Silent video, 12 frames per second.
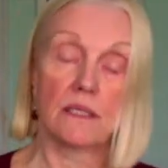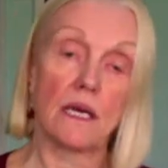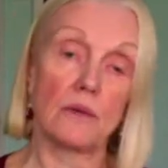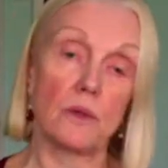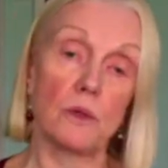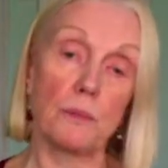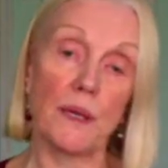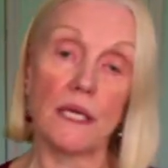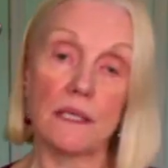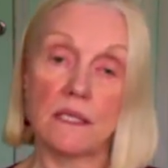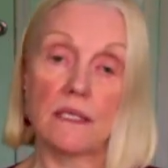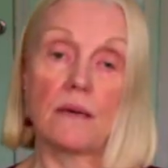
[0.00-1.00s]
I will
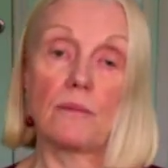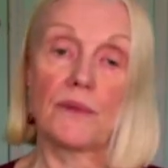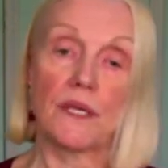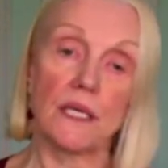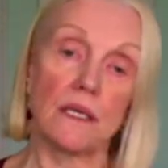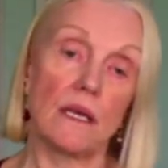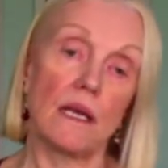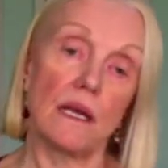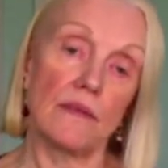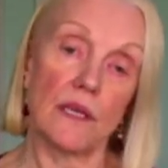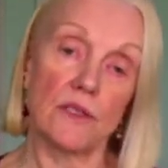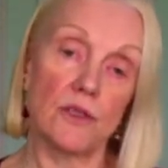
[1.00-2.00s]
pick something
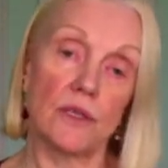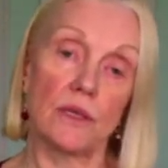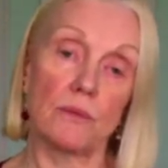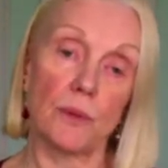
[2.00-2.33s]
that you can